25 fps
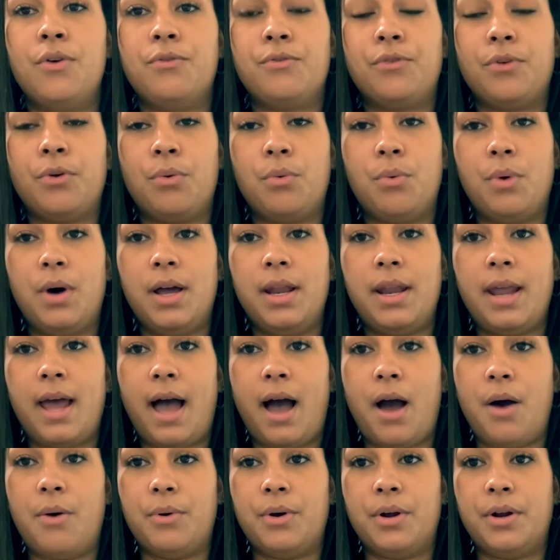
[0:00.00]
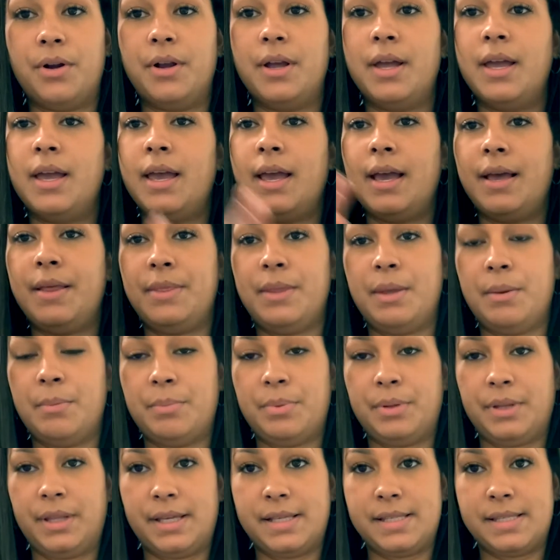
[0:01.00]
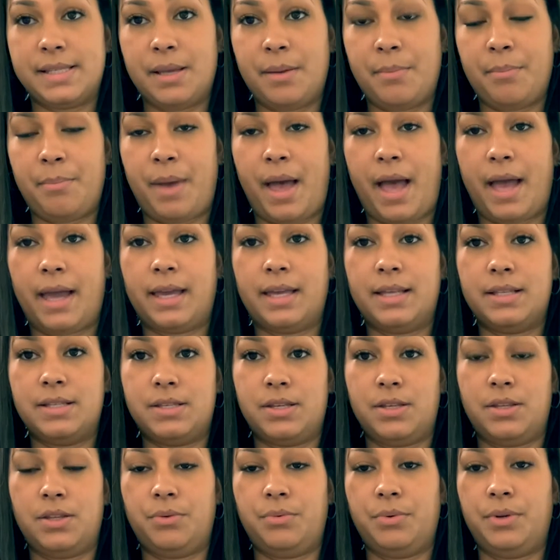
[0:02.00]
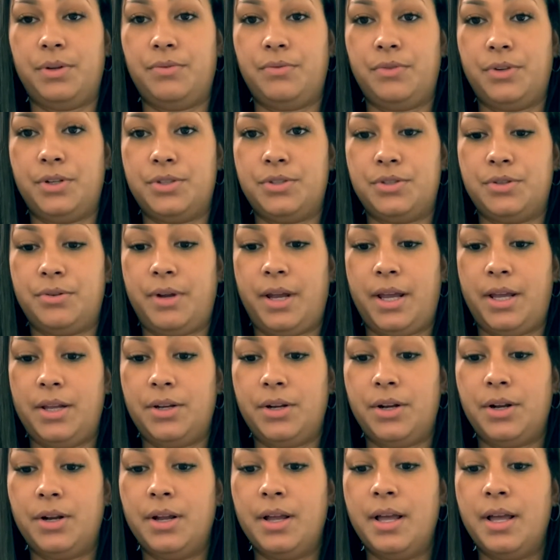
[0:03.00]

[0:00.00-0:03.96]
for 1 hour and then place it back into the refrigerator,